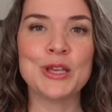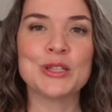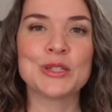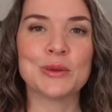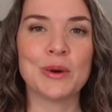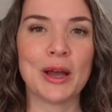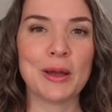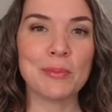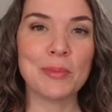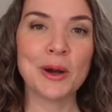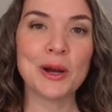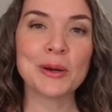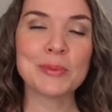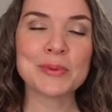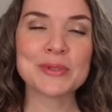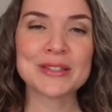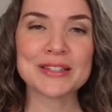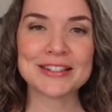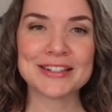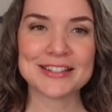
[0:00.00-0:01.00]
so I
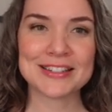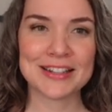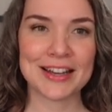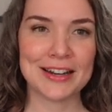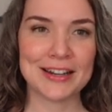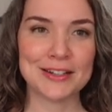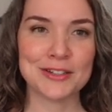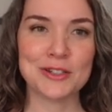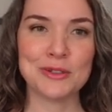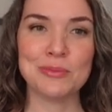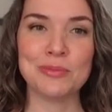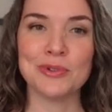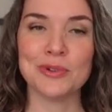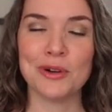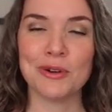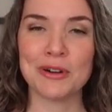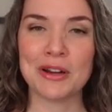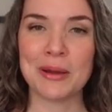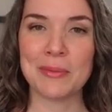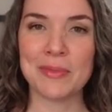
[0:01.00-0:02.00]
purposely decided to
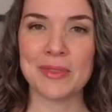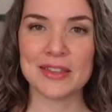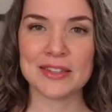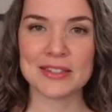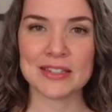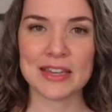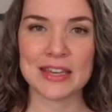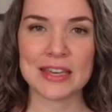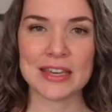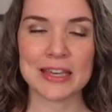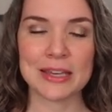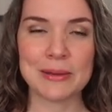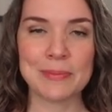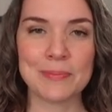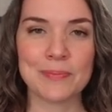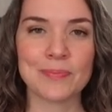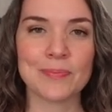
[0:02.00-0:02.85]
program this key.